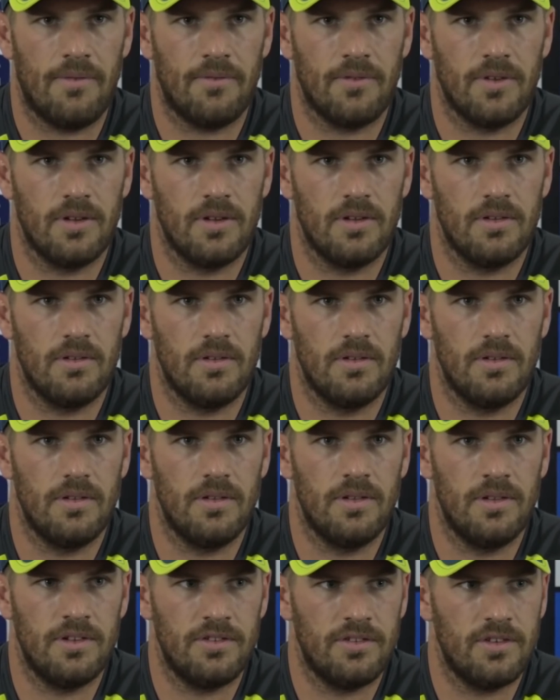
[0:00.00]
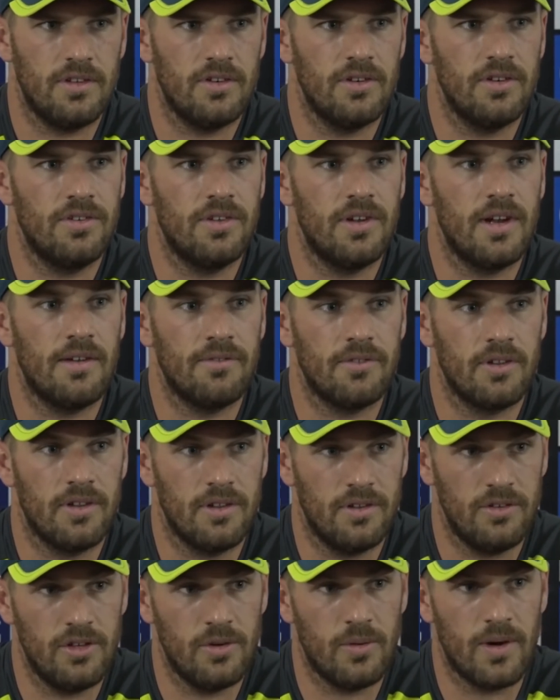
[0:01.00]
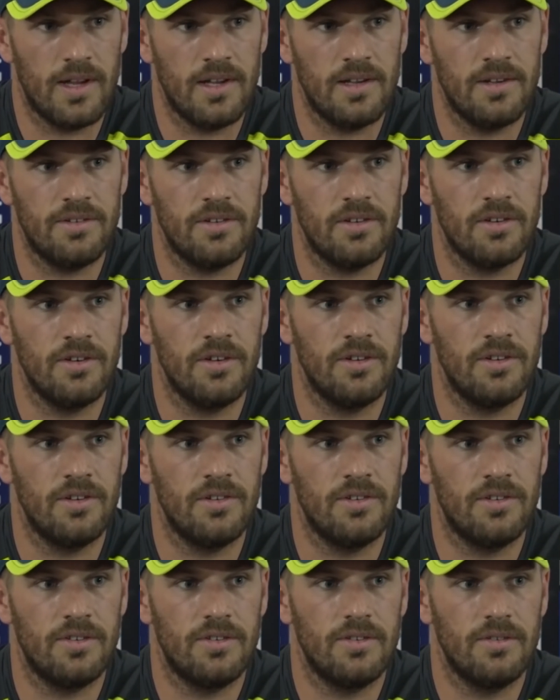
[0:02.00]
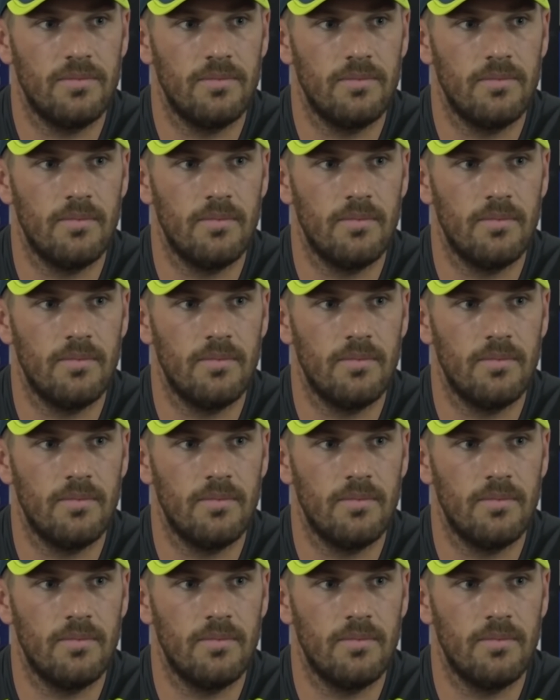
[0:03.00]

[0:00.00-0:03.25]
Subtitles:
after this series and after the UAE series is